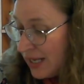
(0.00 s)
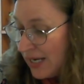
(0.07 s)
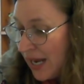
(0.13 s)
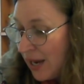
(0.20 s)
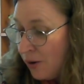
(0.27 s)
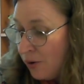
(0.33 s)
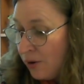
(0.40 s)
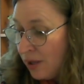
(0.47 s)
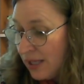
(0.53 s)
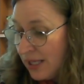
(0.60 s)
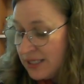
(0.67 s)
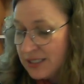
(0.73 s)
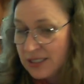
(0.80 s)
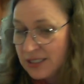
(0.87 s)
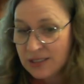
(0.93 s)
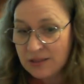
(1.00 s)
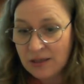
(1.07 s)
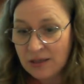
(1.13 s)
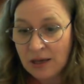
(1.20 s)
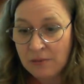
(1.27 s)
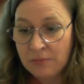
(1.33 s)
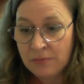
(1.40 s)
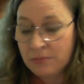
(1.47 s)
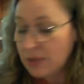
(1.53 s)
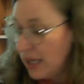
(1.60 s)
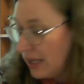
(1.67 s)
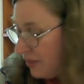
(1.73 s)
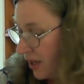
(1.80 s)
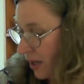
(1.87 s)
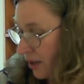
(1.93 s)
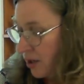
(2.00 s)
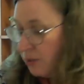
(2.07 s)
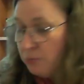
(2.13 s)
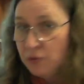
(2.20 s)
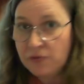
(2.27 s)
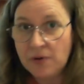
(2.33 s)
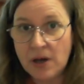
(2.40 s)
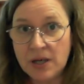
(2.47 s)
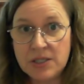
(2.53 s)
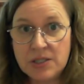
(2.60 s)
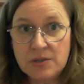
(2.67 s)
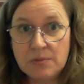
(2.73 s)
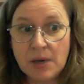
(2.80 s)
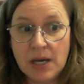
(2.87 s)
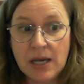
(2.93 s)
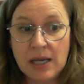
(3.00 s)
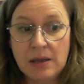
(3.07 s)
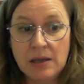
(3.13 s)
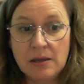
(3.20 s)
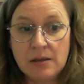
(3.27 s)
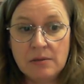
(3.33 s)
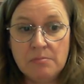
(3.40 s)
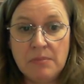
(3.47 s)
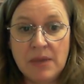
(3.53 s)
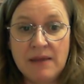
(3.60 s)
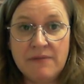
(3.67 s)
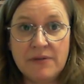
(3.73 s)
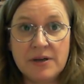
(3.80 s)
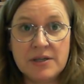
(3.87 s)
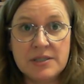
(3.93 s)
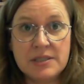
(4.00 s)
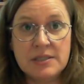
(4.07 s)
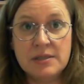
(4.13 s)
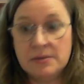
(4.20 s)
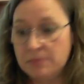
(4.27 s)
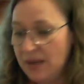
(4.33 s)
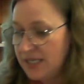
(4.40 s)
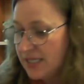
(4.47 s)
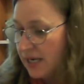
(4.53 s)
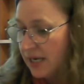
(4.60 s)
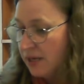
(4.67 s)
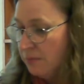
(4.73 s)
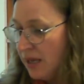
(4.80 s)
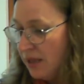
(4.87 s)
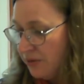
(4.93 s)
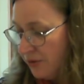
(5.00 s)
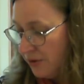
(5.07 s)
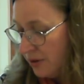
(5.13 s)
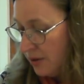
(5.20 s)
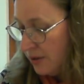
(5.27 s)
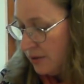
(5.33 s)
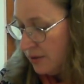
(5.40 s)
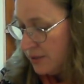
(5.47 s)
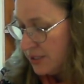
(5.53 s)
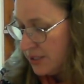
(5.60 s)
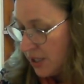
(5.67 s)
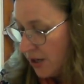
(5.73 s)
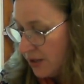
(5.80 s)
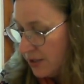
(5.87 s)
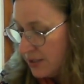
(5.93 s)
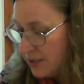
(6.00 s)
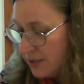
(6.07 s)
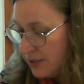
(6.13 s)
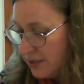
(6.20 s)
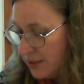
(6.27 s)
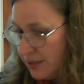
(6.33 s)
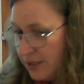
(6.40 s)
Now let's, I think I'm gonna move on to my May 1st, May 2nd, May 3rd starts.